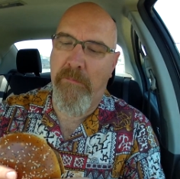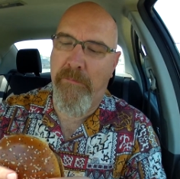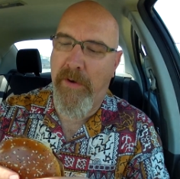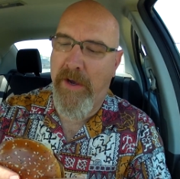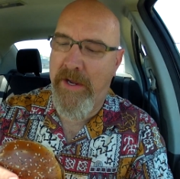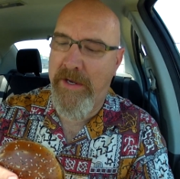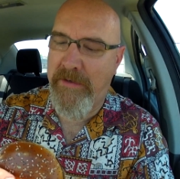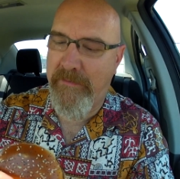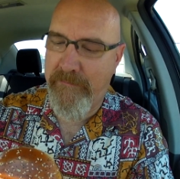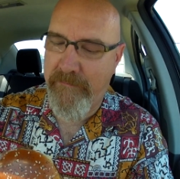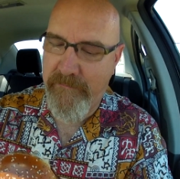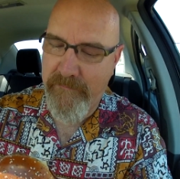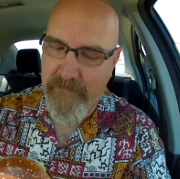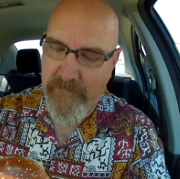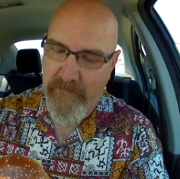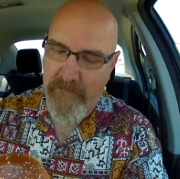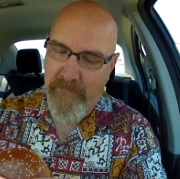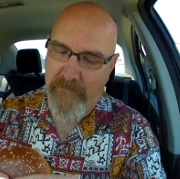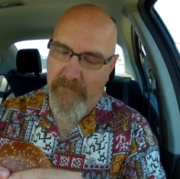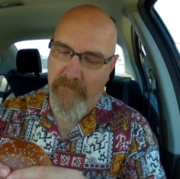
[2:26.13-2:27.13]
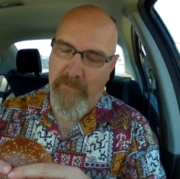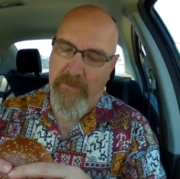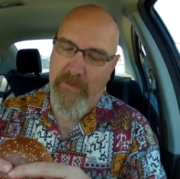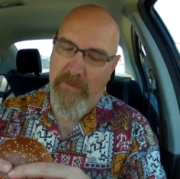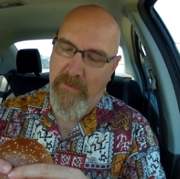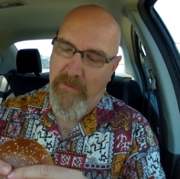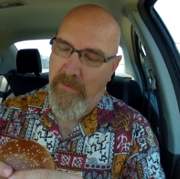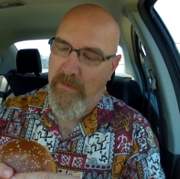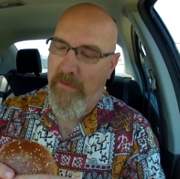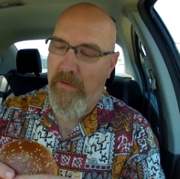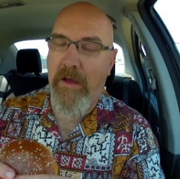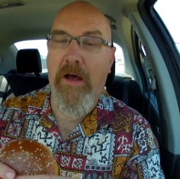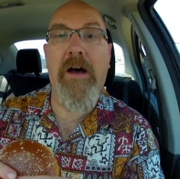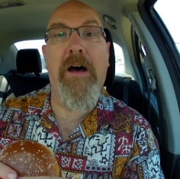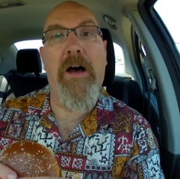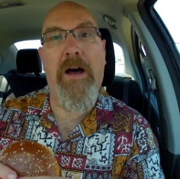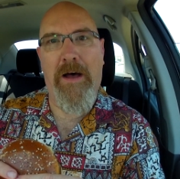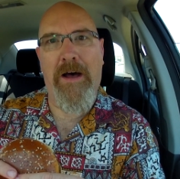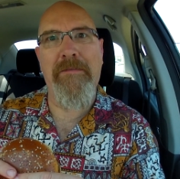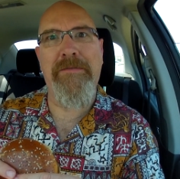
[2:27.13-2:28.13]
bite
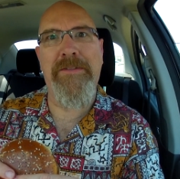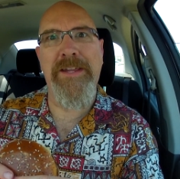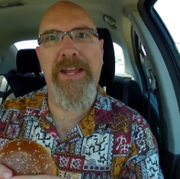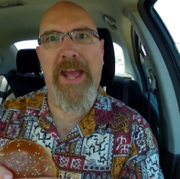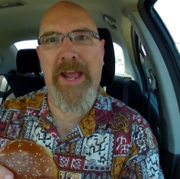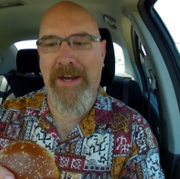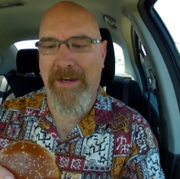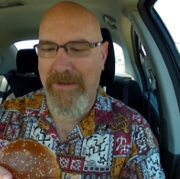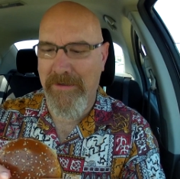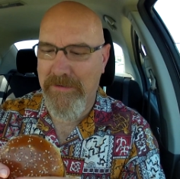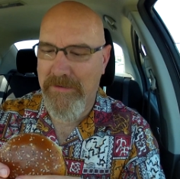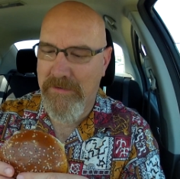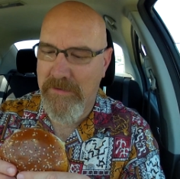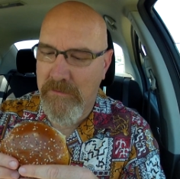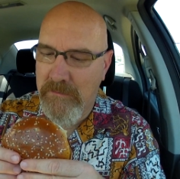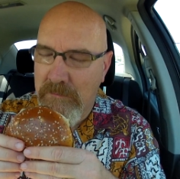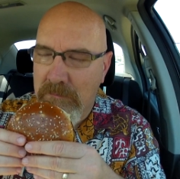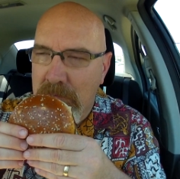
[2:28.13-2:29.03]
of the Angus.